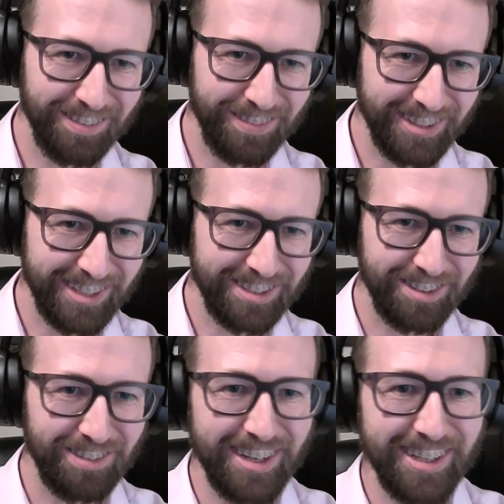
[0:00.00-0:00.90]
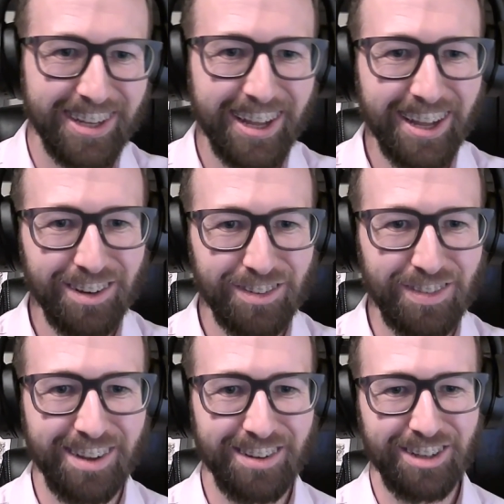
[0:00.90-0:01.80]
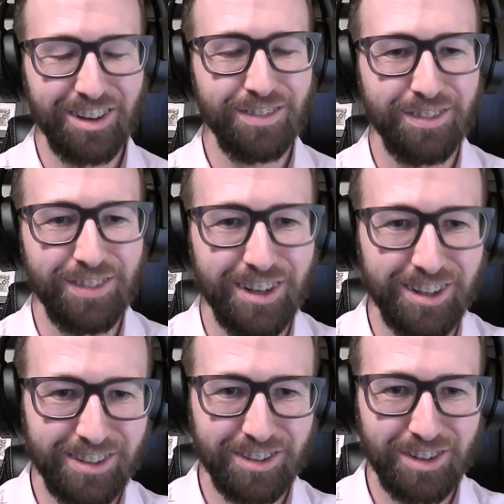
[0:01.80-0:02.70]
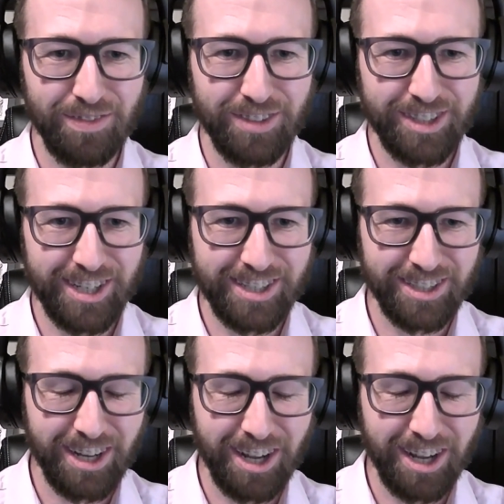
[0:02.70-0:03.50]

I think that's a great rounding off of our conversation.